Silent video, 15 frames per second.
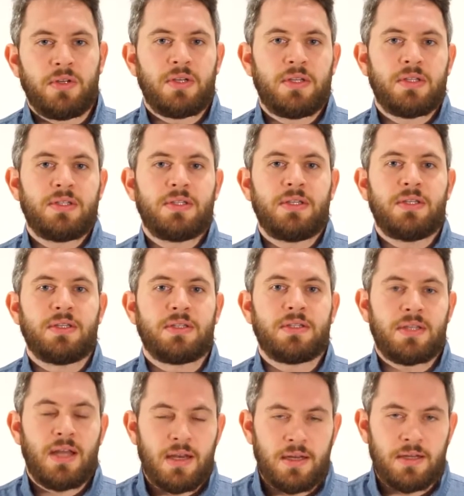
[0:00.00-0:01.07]
can see the
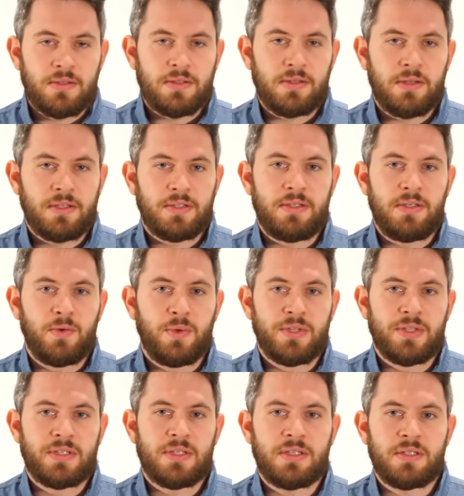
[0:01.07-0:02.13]
standard
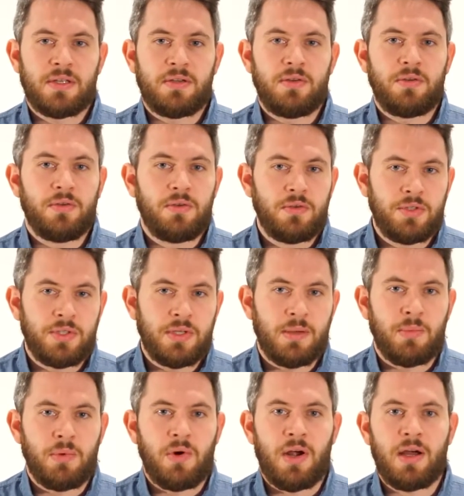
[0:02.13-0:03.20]
sequences that you use in
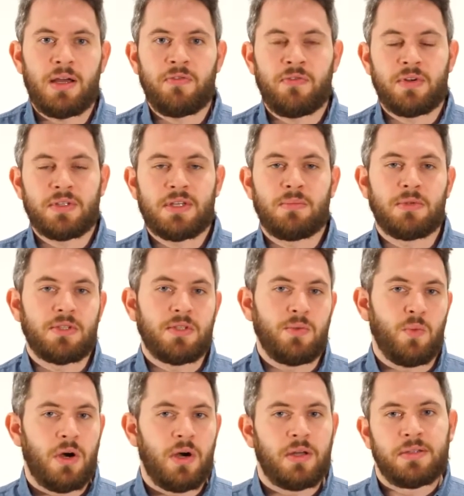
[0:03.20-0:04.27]
MRI, for example,
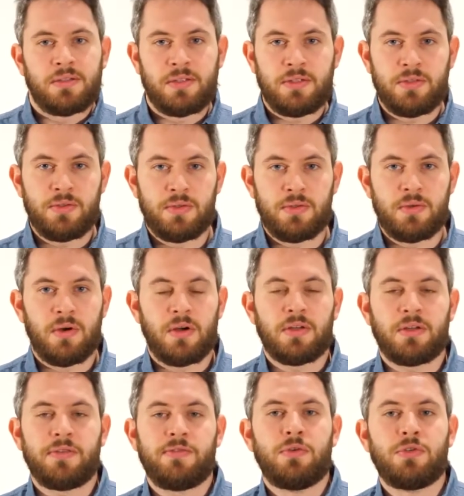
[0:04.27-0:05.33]
T1, T2, or
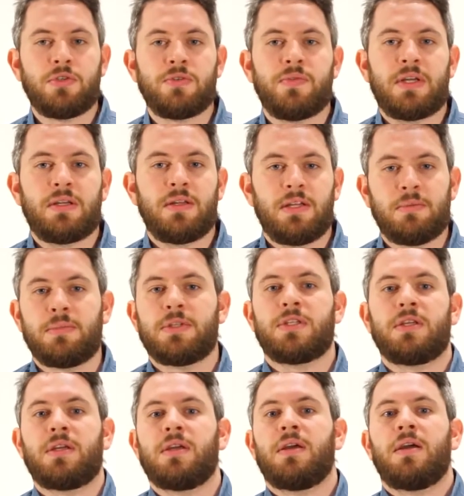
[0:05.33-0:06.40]
diffusion-weighted
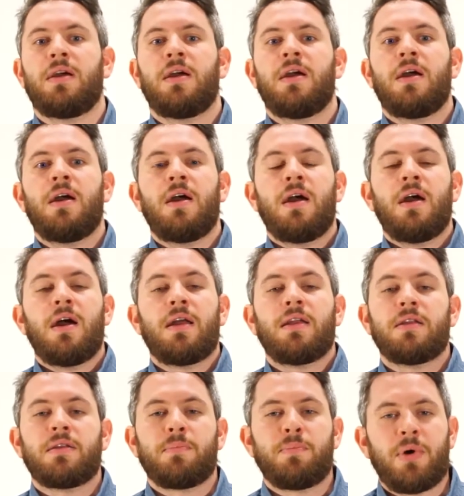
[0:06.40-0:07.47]
imaging. And in
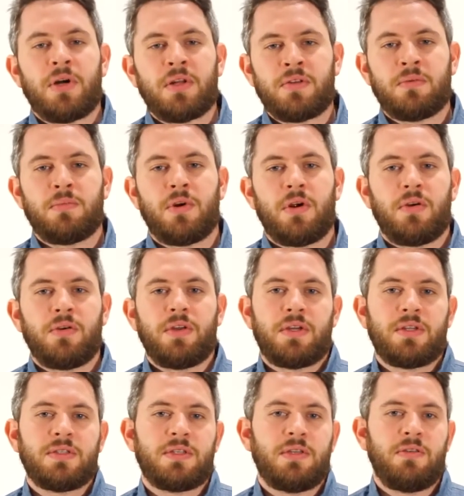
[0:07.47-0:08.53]
the bottom row, you can
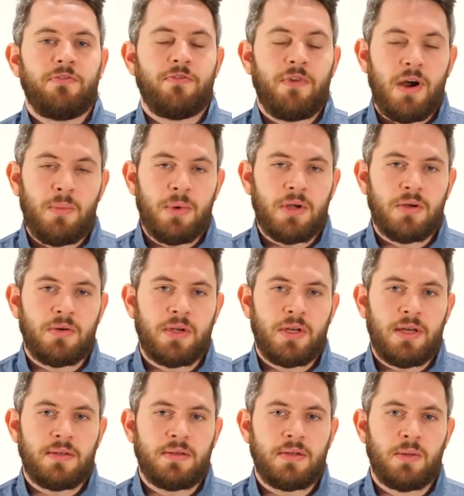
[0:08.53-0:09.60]
see
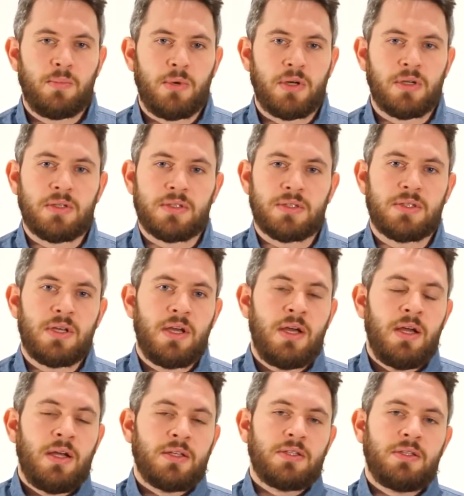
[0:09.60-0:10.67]
pharmacokinetical models.
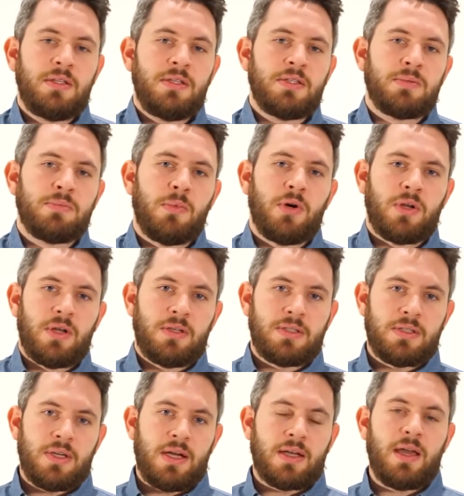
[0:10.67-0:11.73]
So these models
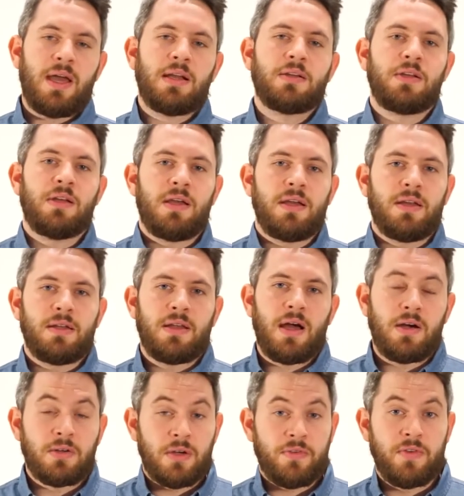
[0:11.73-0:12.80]
are calculated
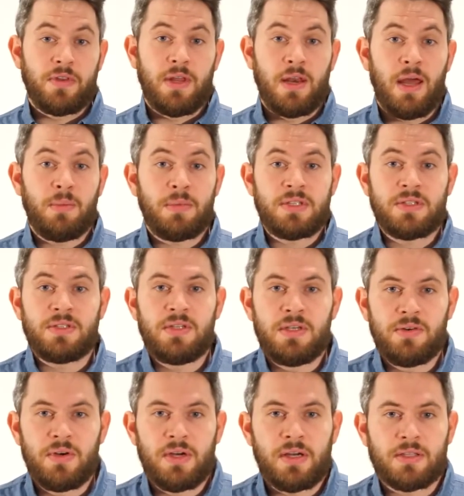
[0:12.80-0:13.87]
out of a dynamic
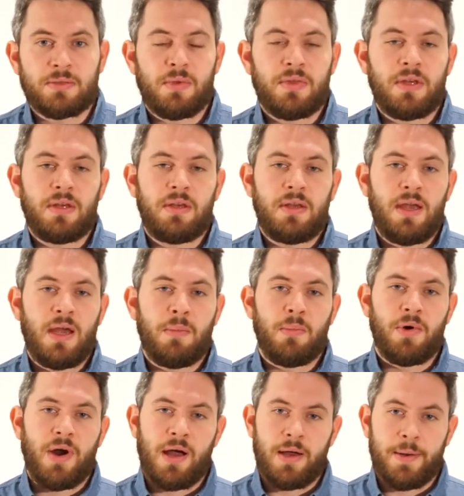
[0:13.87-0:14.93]
series within the
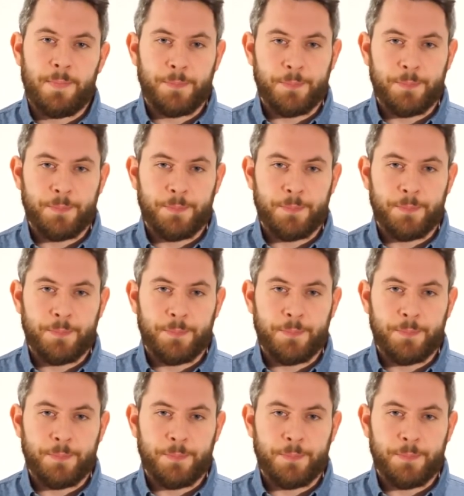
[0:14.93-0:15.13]
MRI.